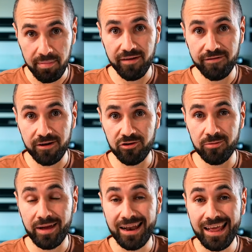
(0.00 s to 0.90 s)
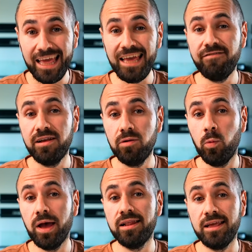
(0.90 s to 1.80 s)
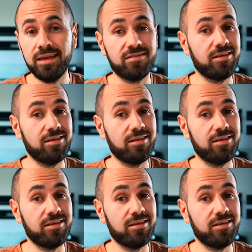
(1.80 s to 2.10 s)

big fountain pen even when it's